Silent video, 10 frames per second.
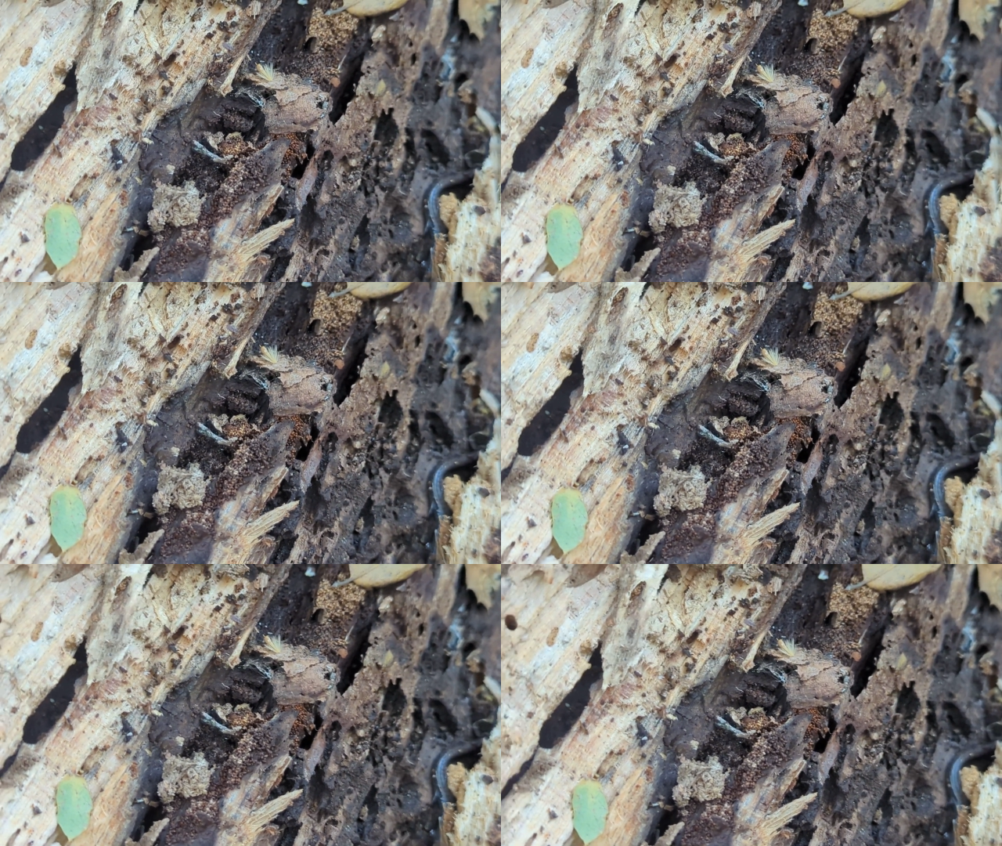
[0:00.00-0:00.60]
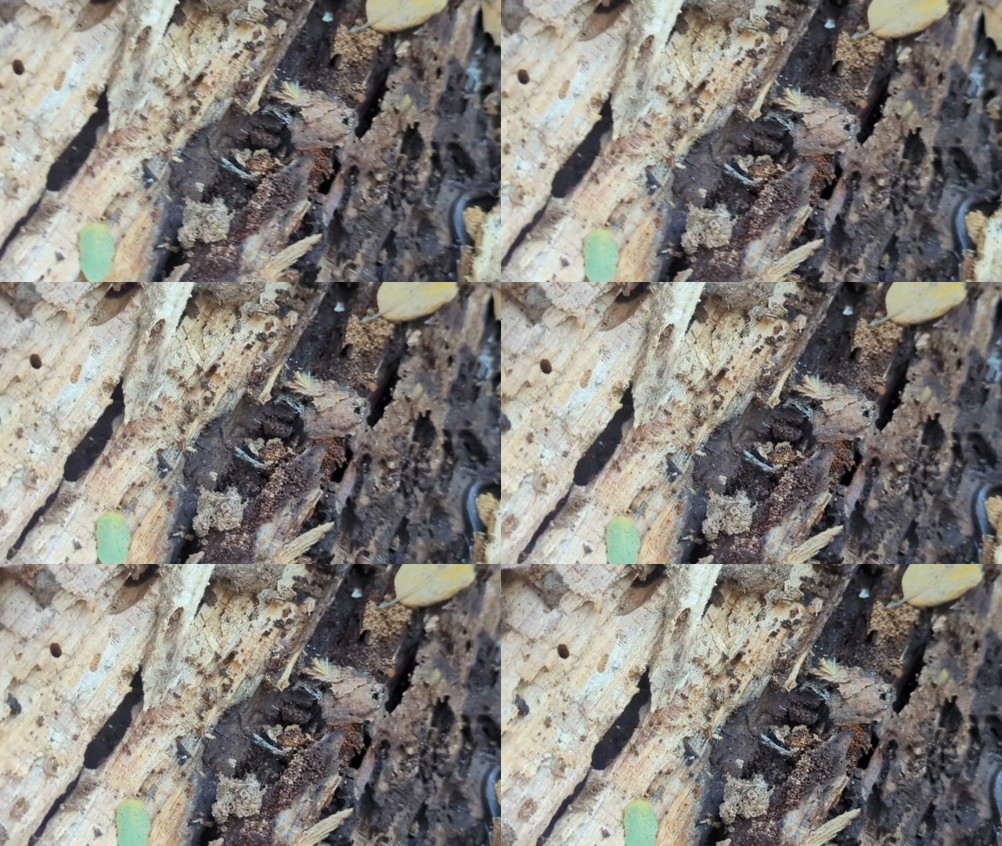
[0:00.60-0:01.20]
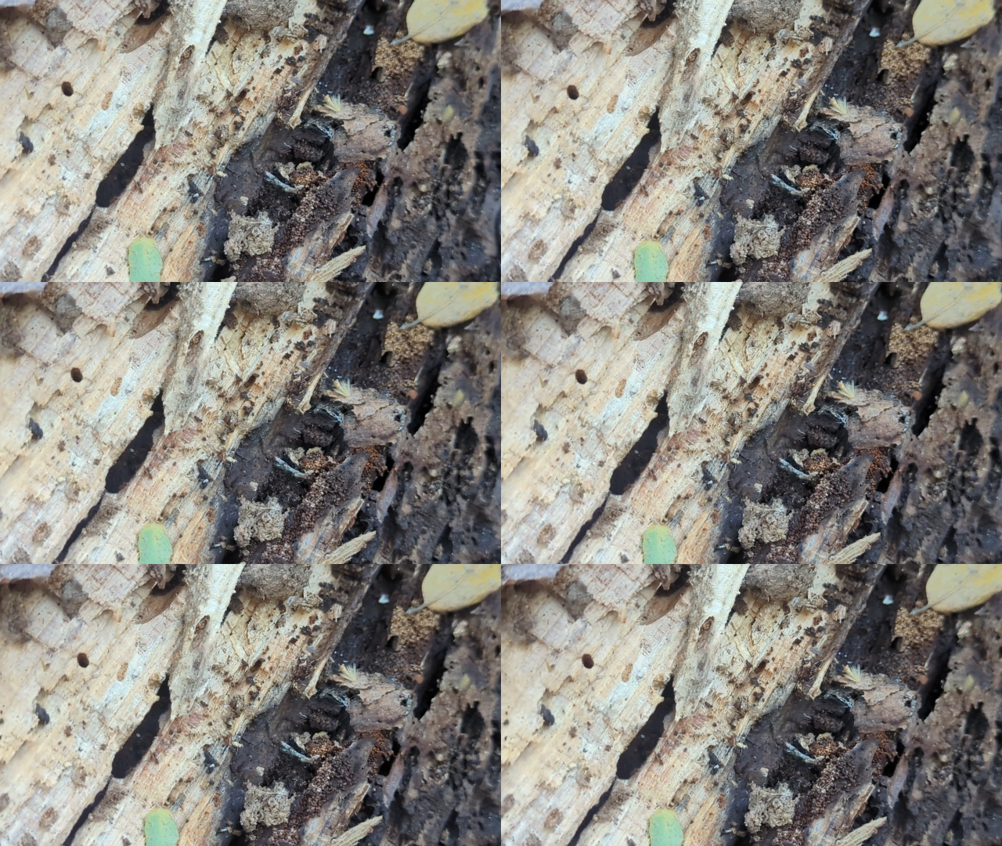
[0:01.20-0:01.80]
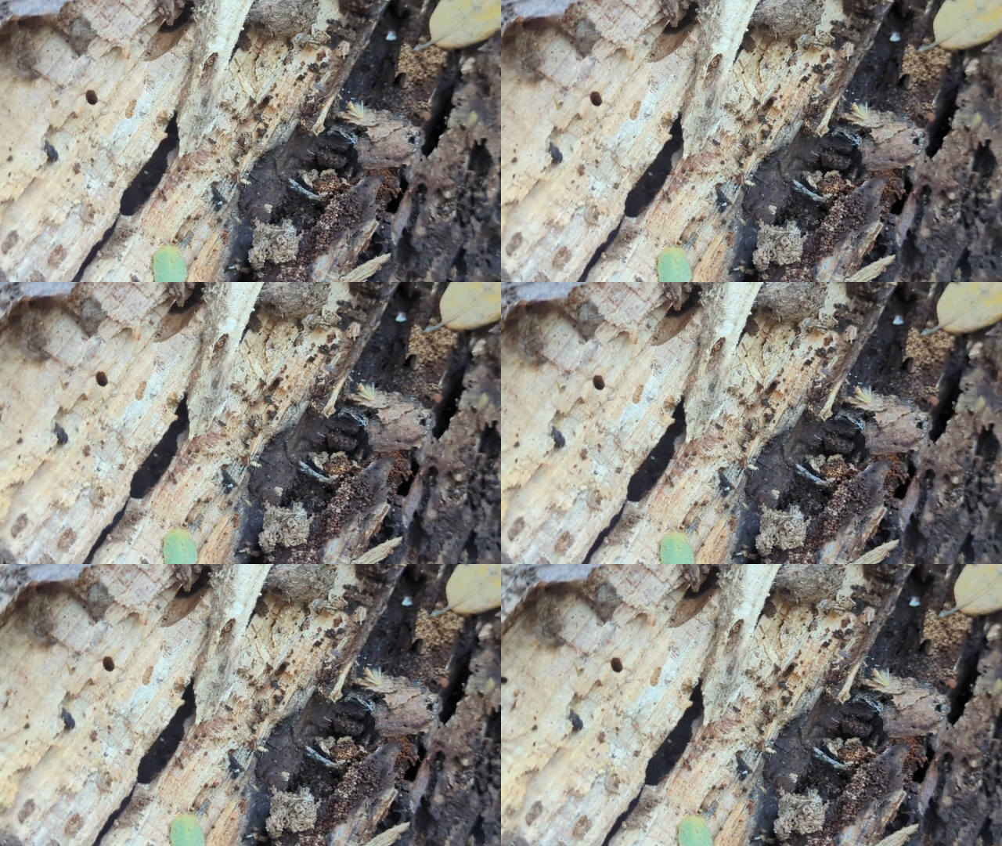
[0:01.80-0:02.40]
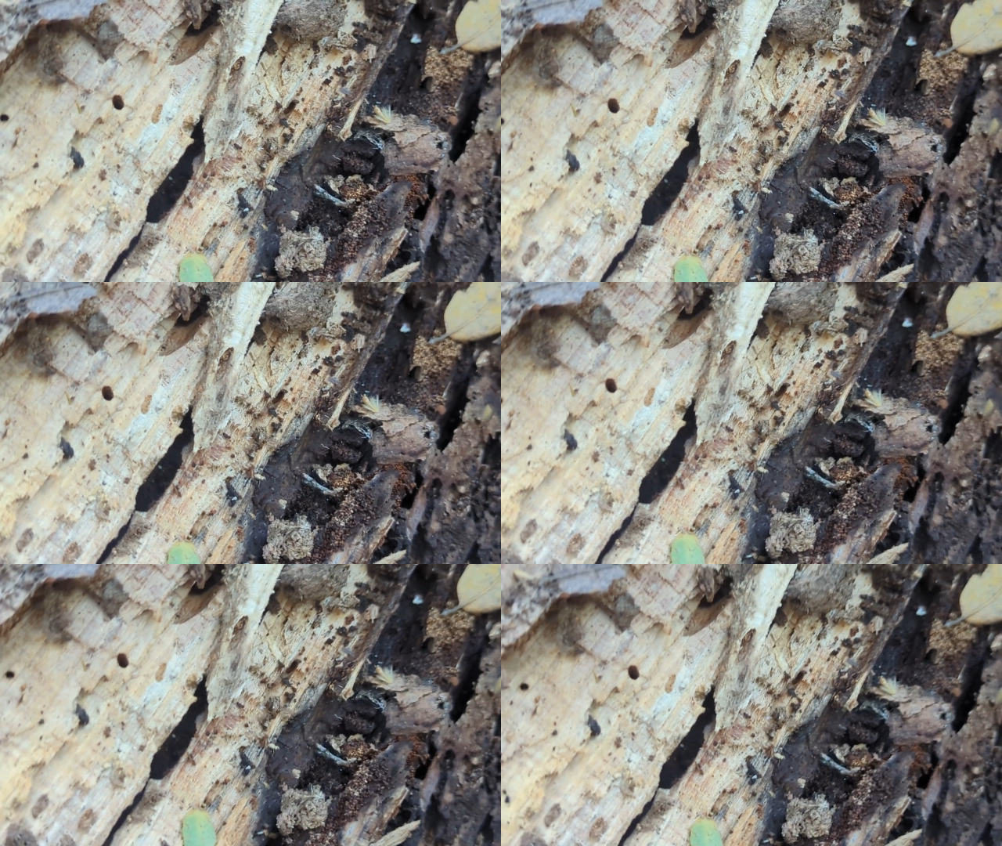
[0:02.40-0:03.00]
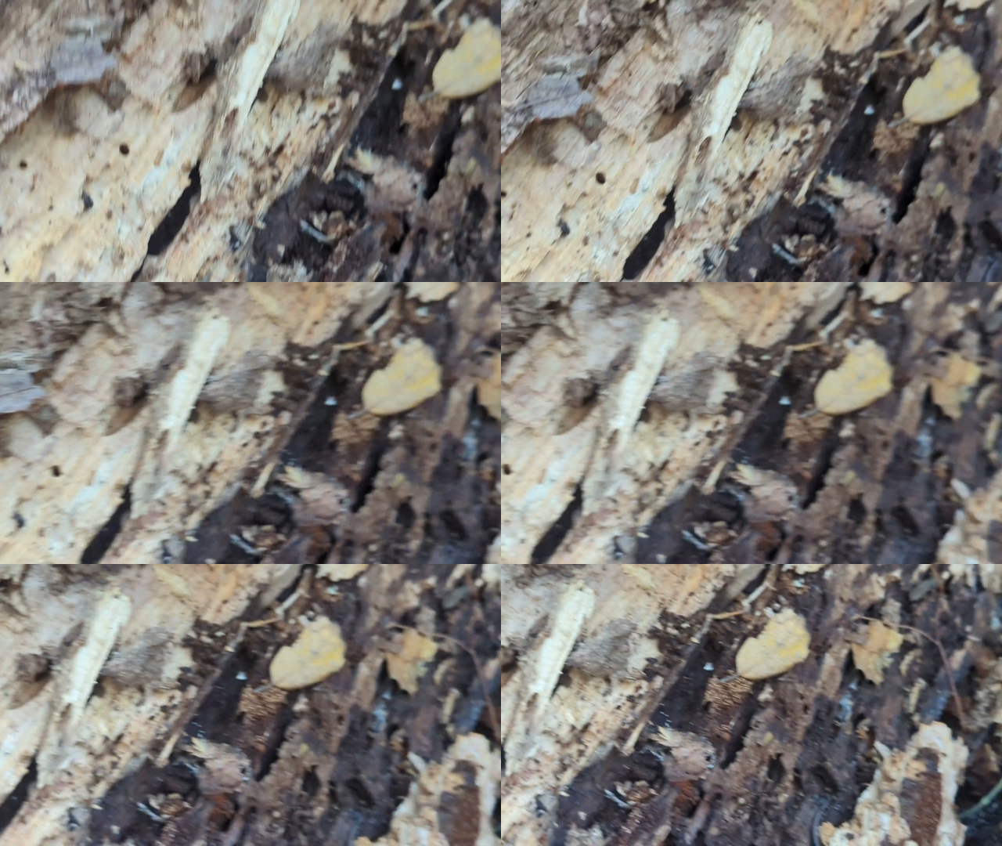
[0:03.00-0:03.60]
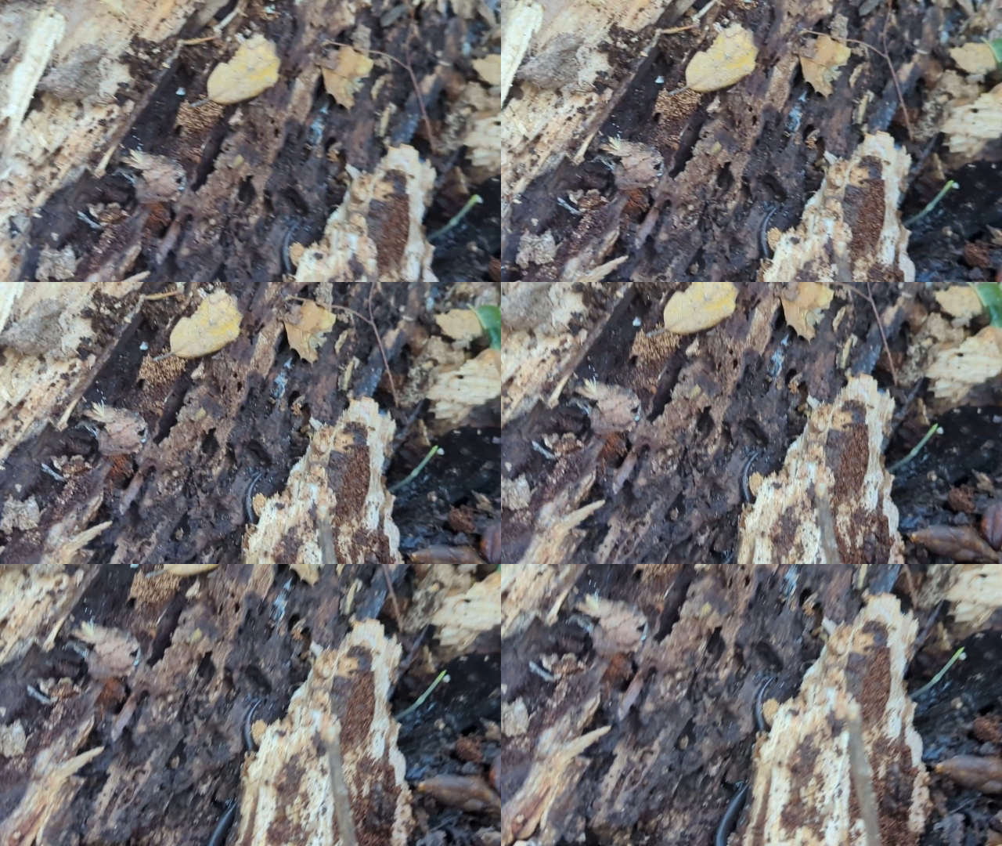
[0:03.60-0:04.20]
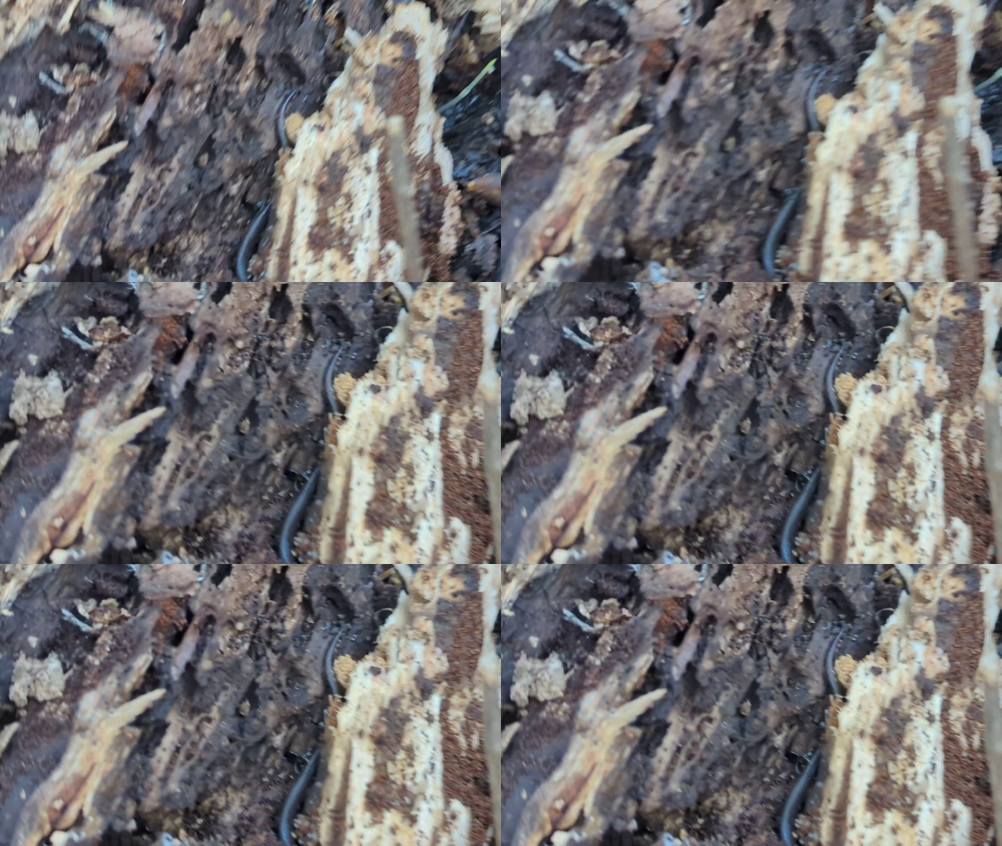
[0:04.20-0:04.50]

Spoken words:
Nobody's mouth can be seen.